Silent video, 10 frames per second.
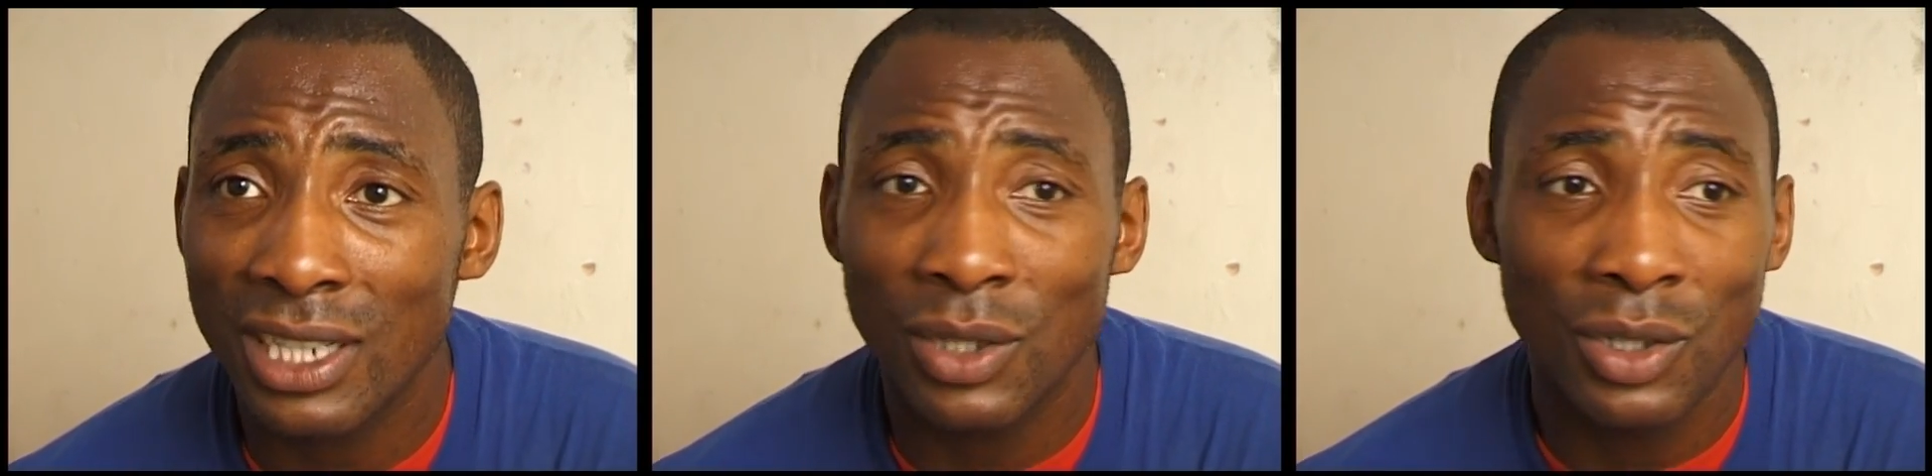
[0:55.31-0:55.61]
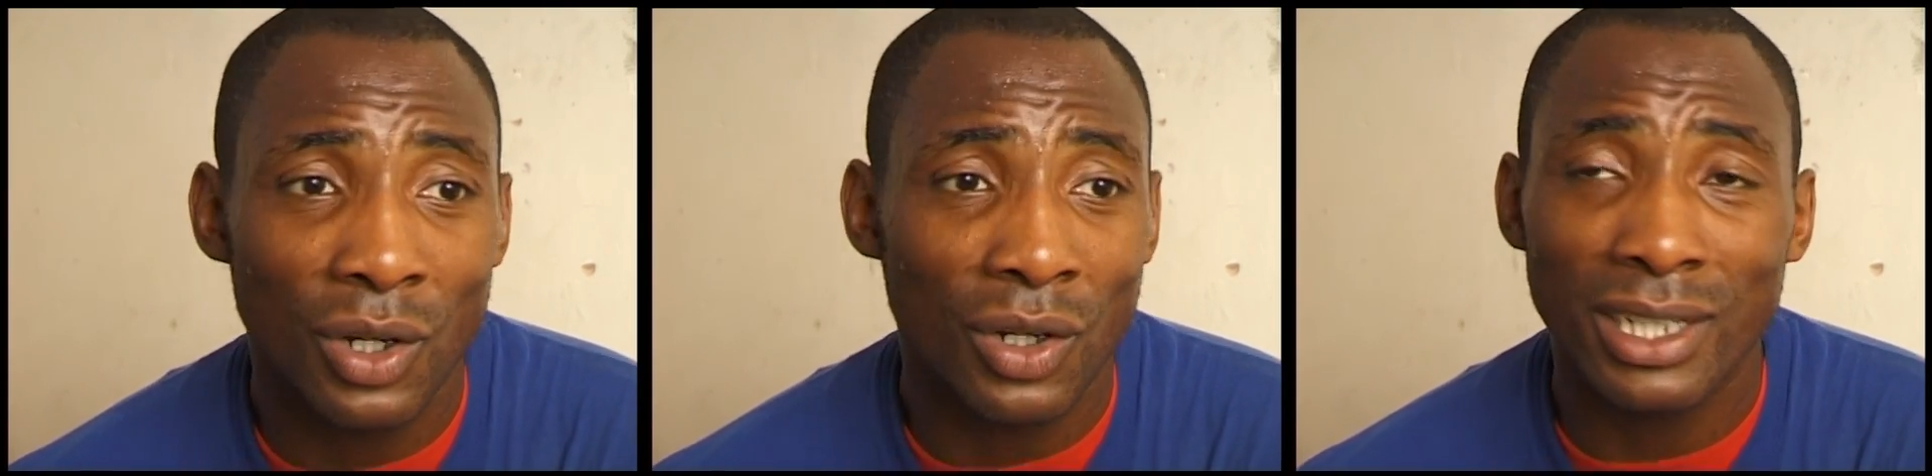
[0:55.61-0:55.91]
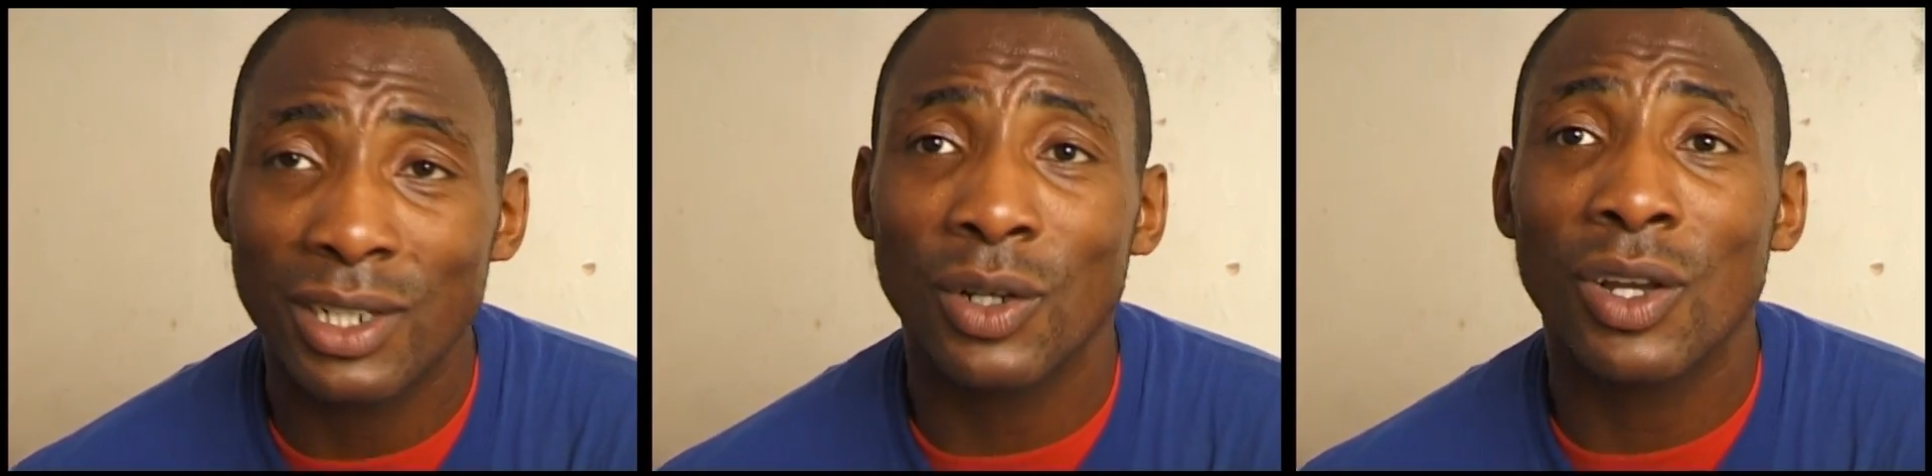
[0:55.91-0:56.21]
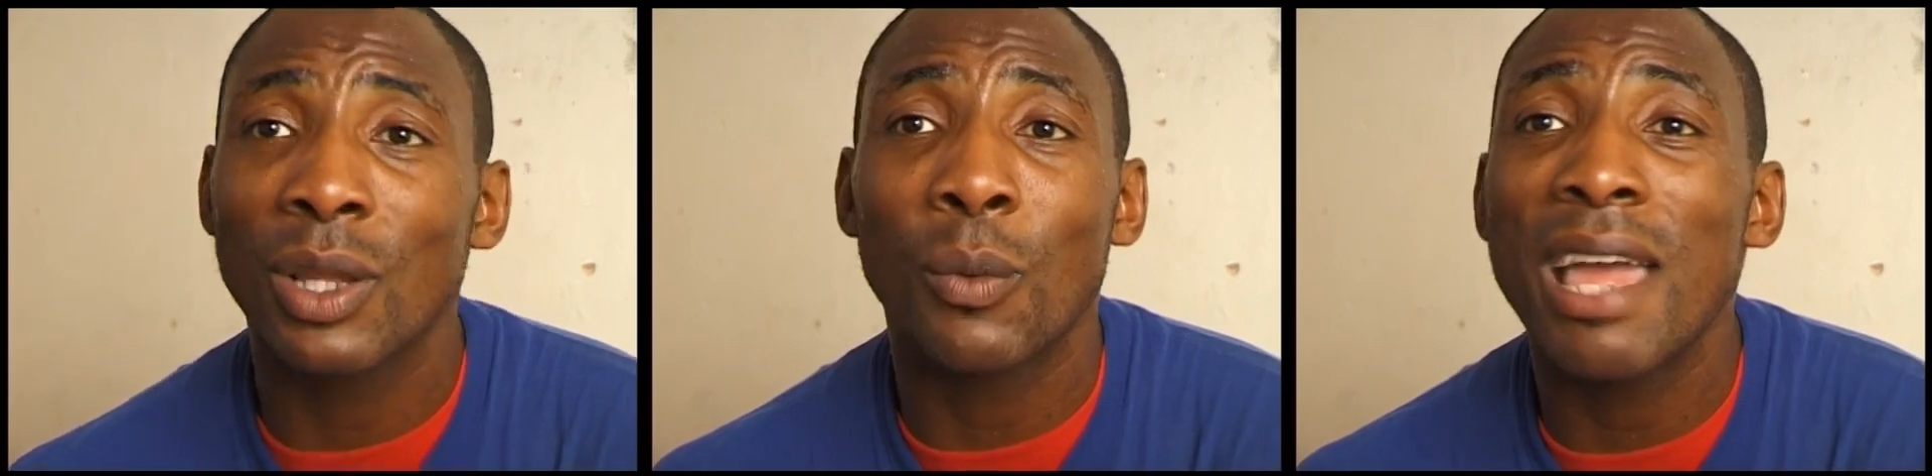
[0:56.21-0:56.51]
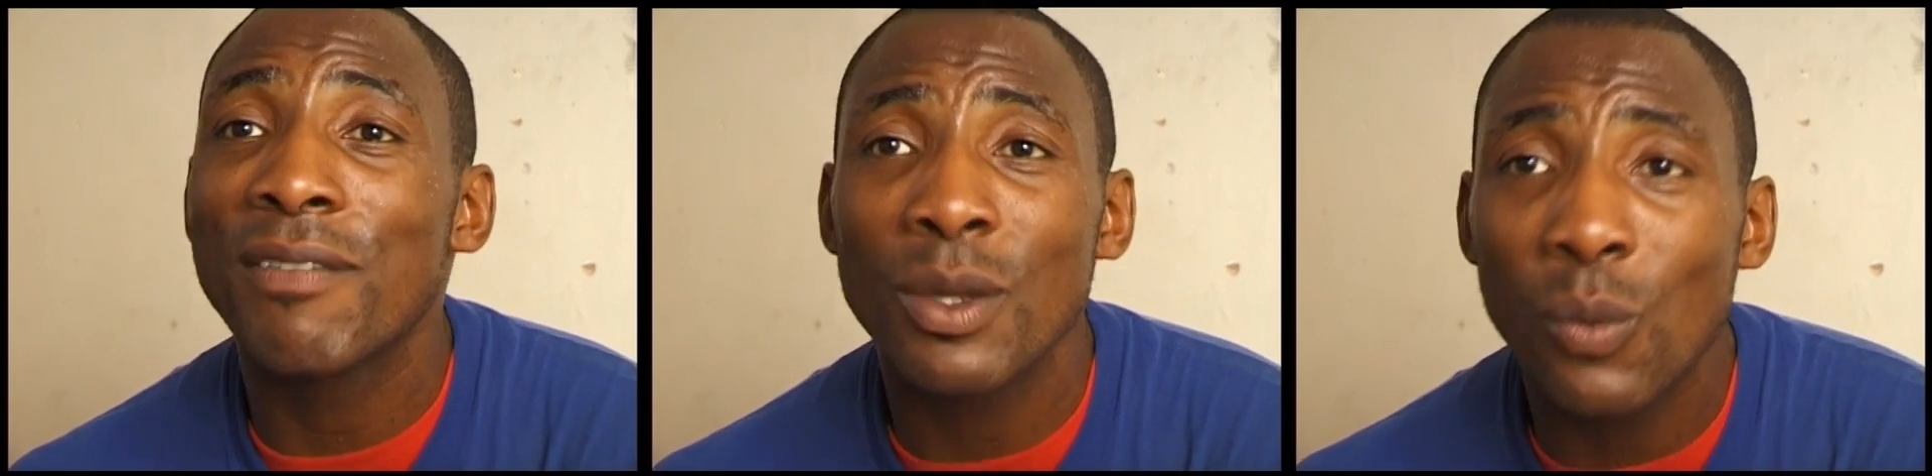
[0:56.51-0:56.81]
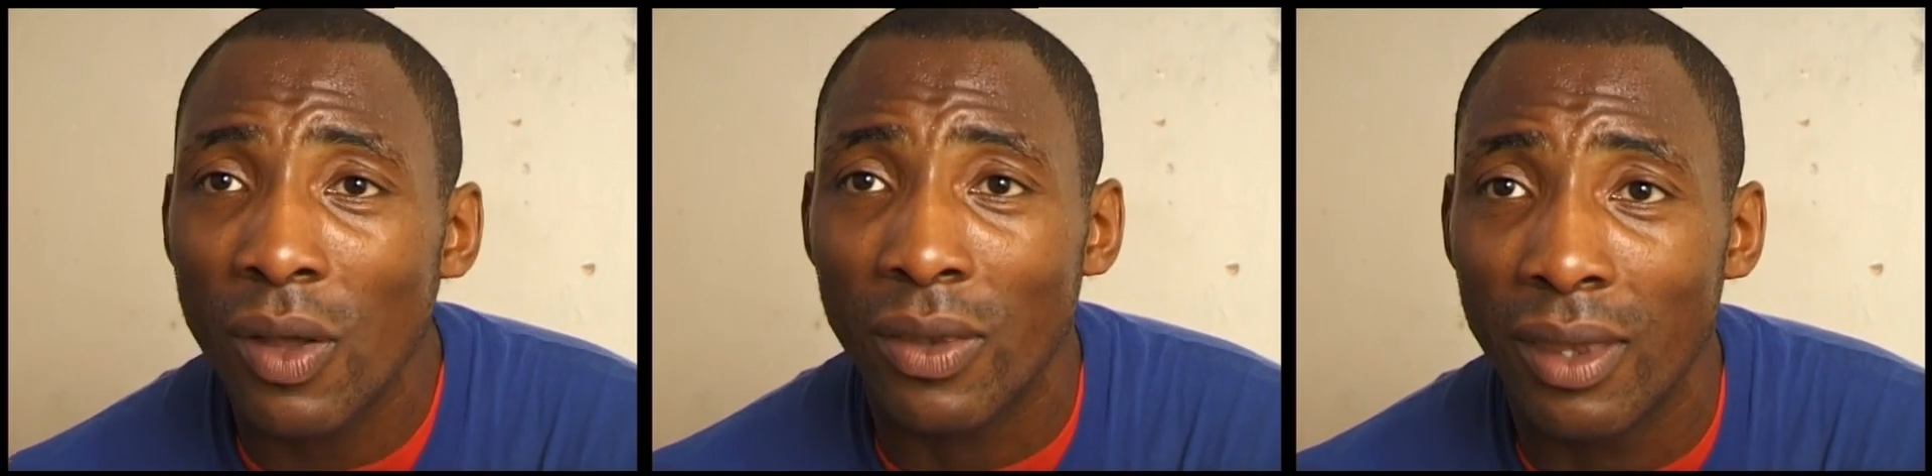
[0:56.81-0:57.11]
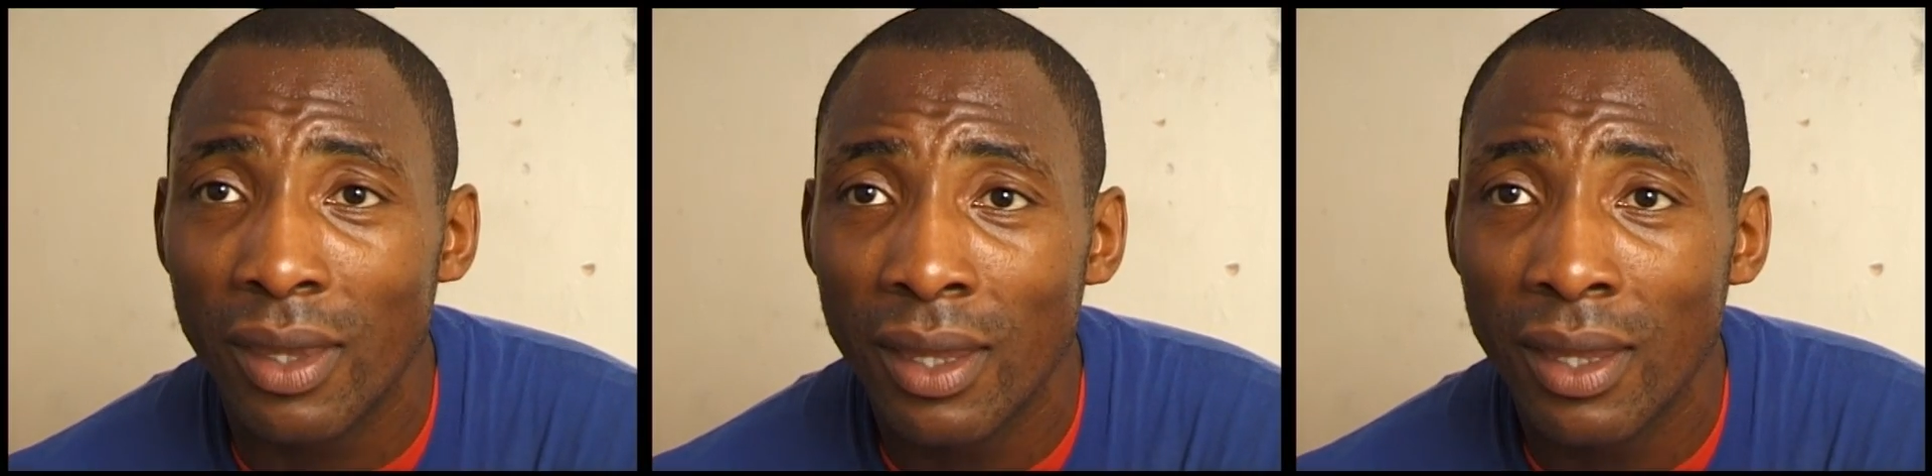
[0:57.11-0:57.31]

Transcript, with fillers: You could call, you could call it whatever you want.